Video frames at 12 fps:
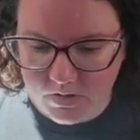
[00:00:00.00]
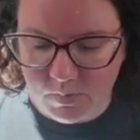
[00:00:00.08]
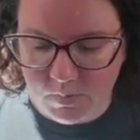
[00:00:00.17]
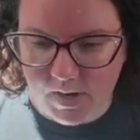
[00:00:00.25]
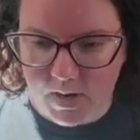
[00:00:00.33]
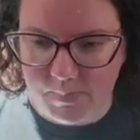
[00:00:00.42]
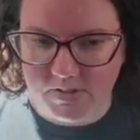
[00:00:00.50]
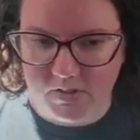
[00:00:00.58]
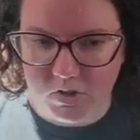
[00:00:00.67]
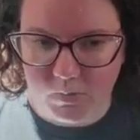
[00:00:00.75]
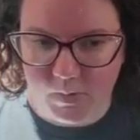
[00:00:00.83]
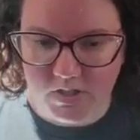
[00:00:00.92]
bring up a
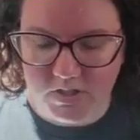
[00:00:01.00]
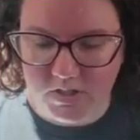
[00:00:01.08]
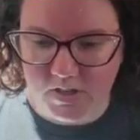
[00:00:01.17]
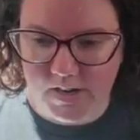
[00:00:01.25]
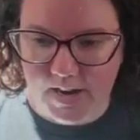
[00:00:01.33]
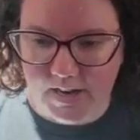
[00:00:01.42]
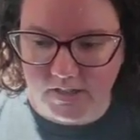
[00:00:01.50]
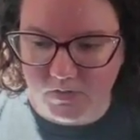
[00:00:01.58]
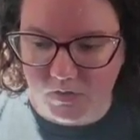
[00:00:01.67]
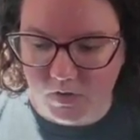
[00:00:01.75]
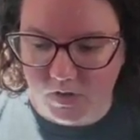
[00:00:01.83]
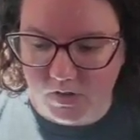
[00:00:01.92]
situation and
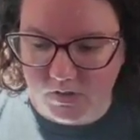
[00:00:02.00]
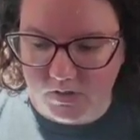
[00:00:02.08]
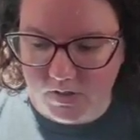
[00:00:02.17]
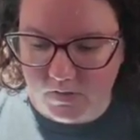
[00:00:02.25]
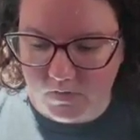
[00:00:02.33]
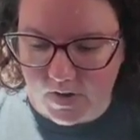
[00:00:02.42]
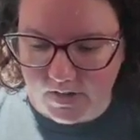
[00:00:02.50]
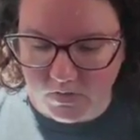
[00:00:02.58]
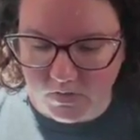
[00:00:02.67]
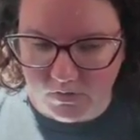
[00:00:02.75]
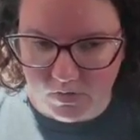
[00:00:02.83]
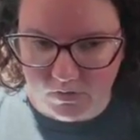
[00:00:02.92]
ask for
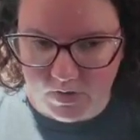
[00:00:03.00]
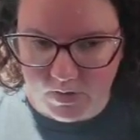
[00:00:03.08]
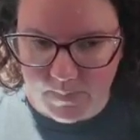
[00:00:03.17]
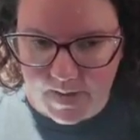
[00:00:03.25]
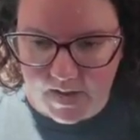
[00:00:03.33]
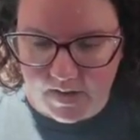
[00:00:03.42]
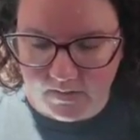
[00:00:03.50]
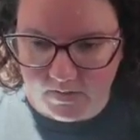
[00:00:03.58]
advice or for feedback.